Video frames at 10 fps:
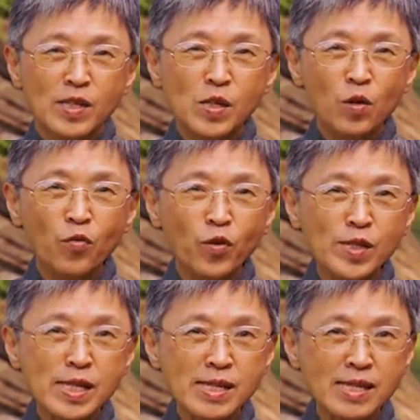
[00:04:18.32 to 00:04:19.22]
So
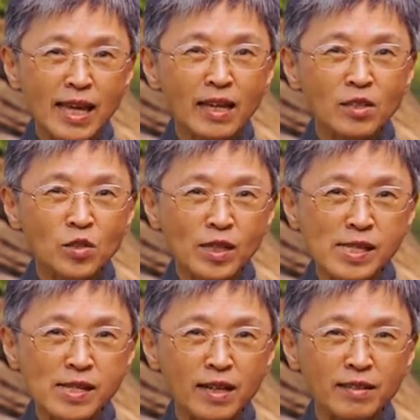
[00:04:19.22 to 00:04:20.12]
first a snake to the
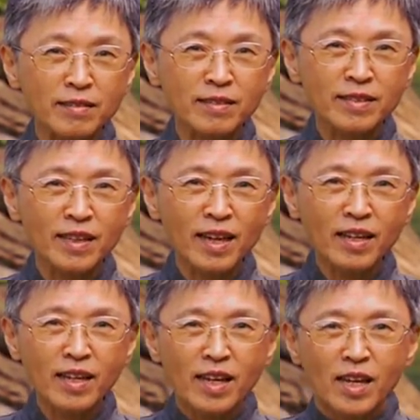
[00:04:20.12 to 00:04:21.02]
sun. Okay.
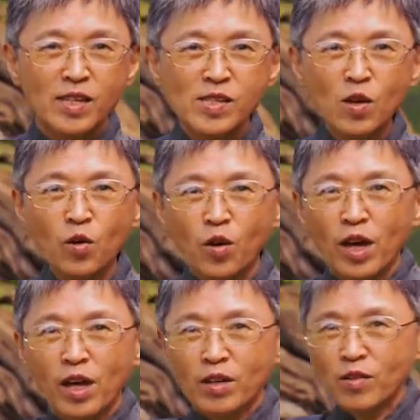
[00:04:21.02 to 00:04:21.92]
So
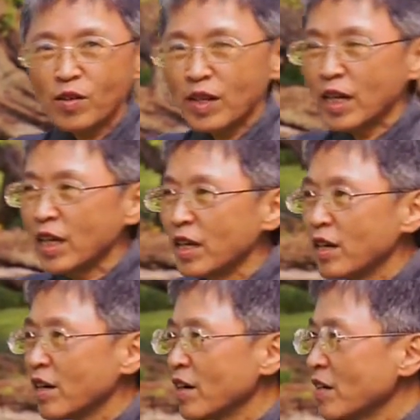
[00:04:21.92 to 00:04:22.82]

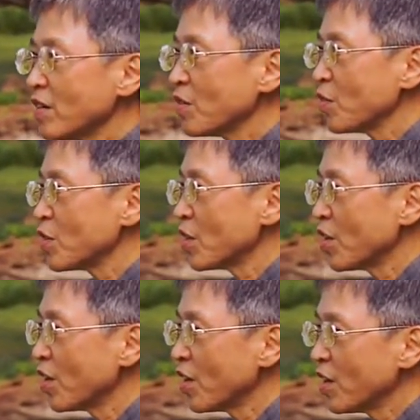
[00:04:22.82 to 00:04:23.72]
here,
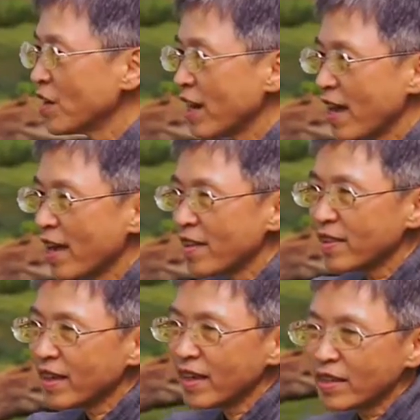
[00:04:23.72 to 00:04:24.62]
turn, and
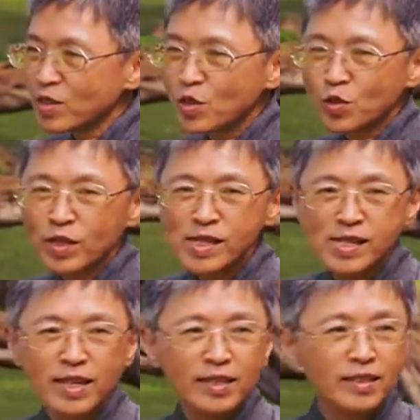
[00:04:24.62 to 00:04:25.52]
then to the
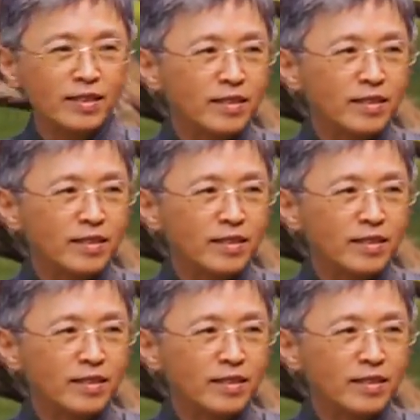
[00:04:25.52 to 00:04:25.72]
sun.